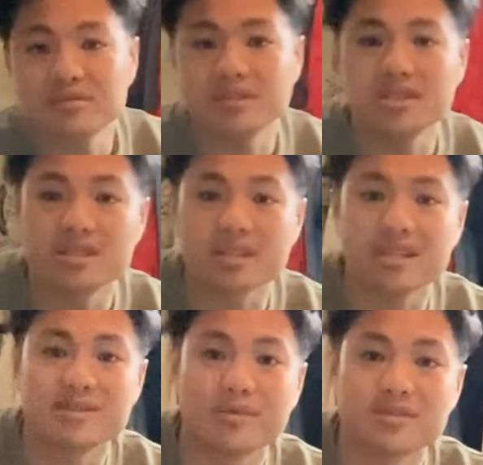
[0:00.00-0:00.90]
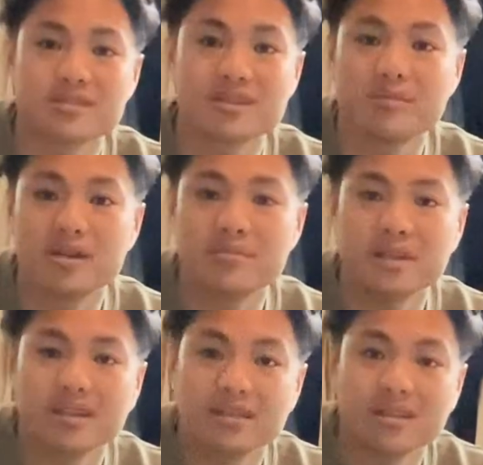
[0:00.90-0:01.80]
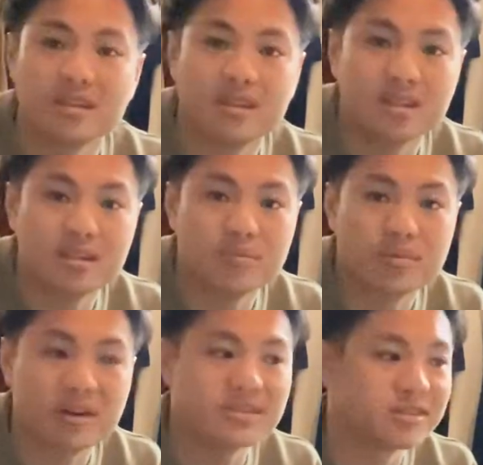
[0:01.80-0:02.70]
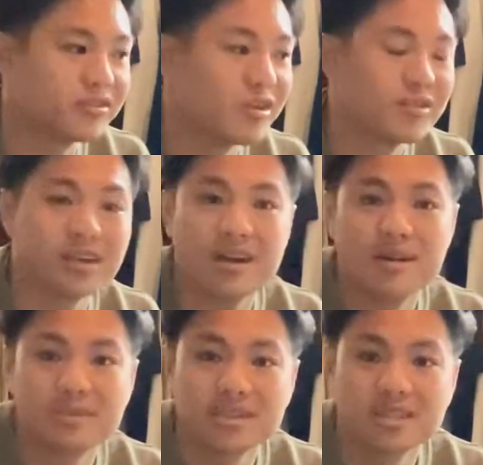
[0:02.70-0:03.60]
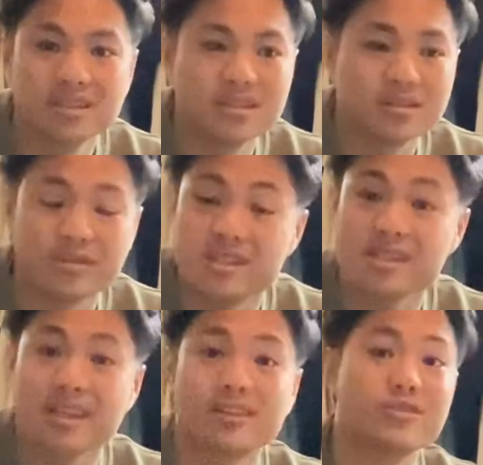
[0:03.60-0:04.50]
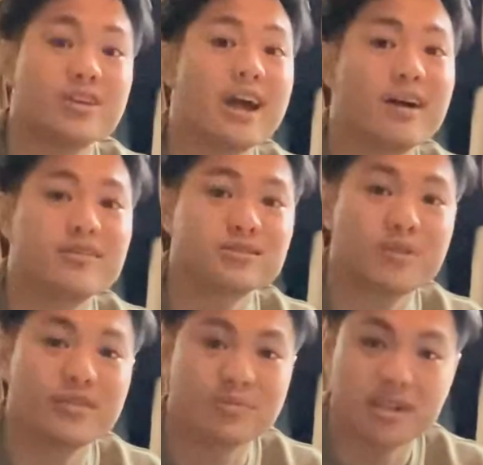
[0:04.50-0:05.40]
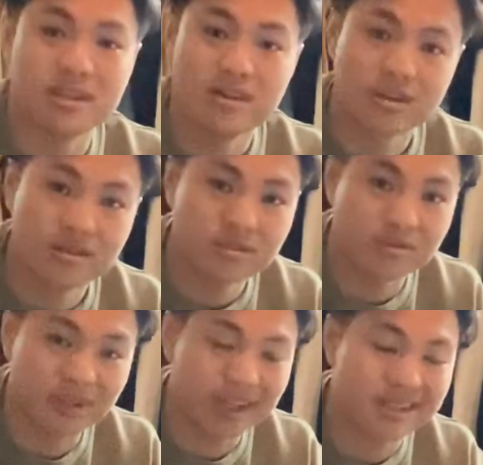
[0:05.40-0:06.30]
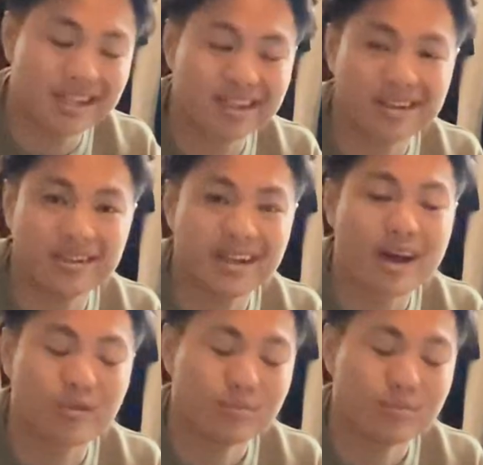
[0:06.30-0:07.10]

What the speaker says: which is a small suburb in the province of Okayama, which is like 3 hours away from Kyoto. We had to take like an hour